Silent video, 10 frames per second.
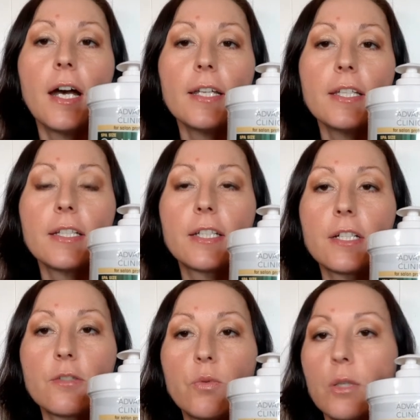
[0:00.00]
I think there
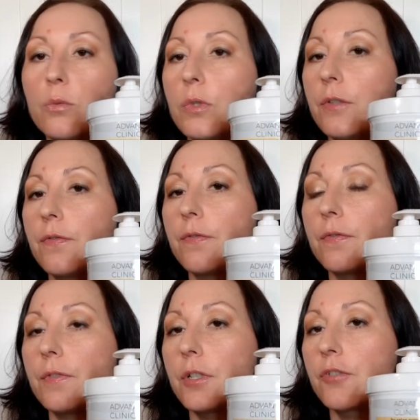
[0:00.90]
is one with
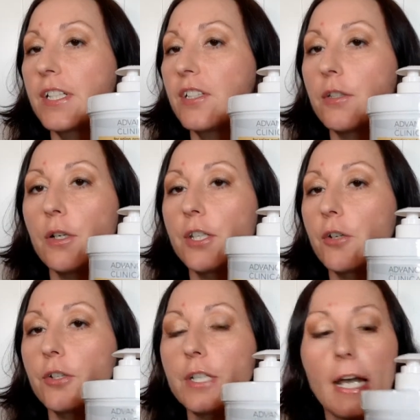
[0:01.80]
retinol,
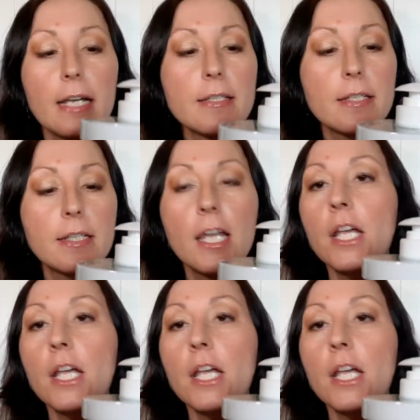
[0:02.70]
hyaluronic acid.